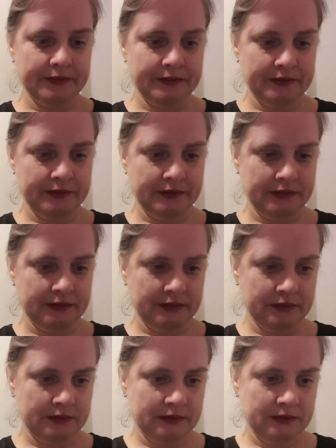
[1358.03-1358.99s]

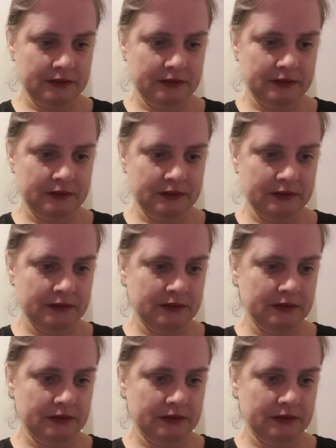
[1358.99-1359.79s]
Nothing is said.